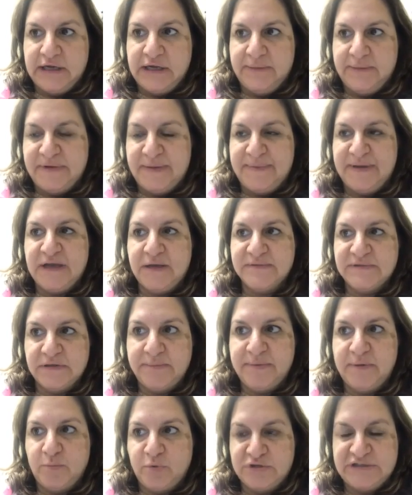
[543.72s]
it becomes a
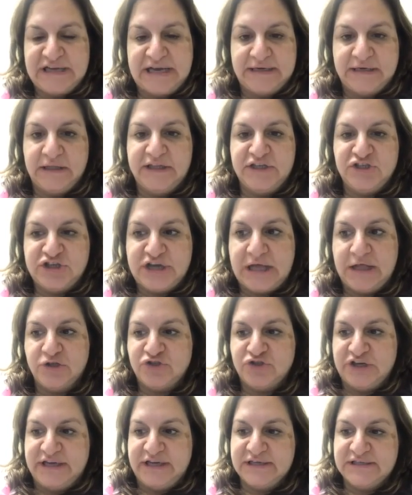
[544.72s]
little bit more technically
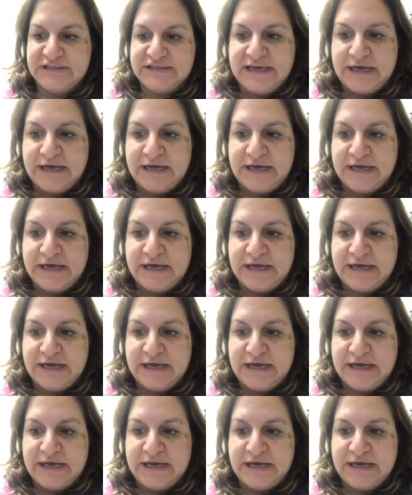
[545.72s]
challenging because